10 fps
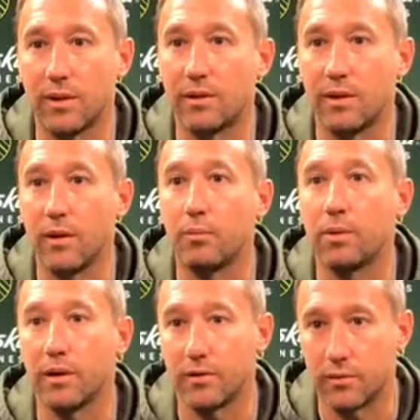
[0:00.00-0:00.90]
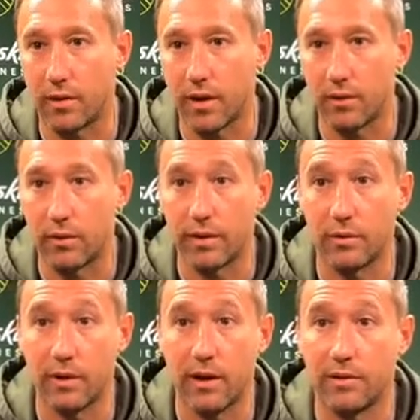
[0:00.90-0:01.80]
get the other players right, or they
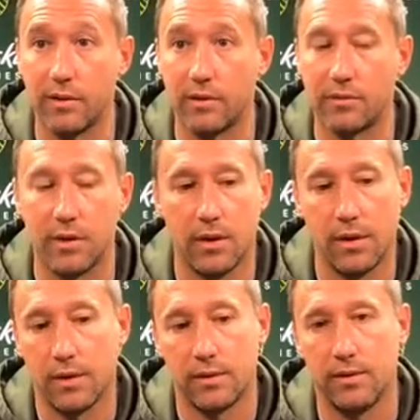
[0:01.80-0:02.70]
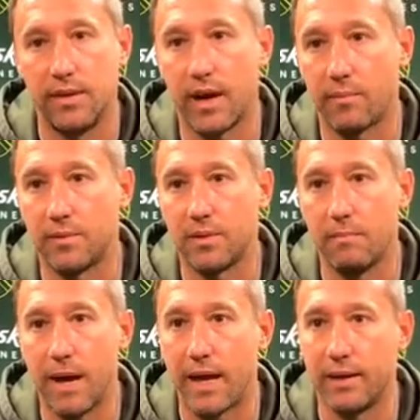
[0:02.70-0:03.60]
don't have enough depth to
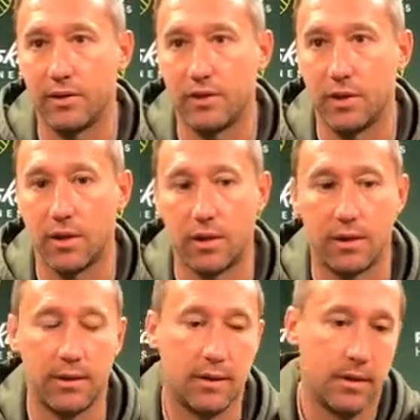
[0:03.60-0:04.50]
manage, the